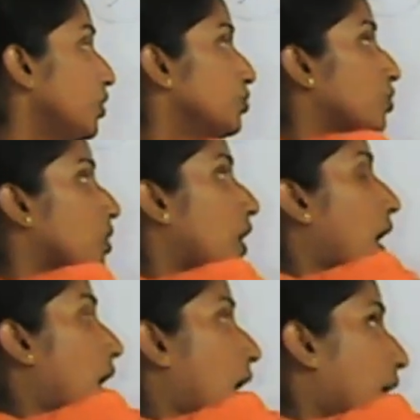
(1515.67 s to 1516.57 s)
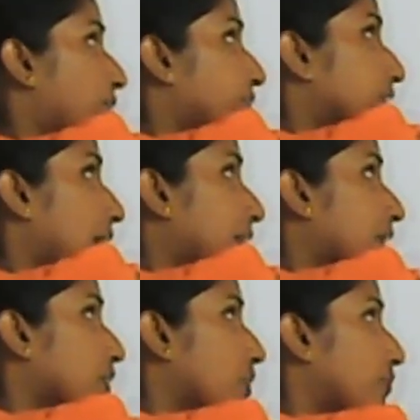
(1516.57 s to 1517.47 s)
So after
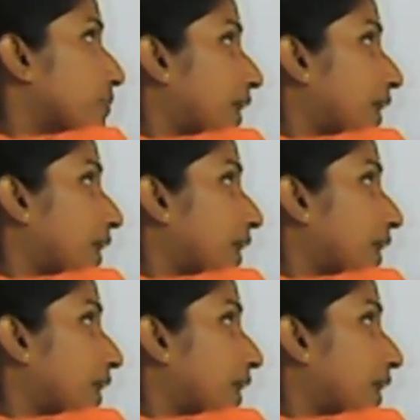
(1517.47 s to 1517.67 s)
adding of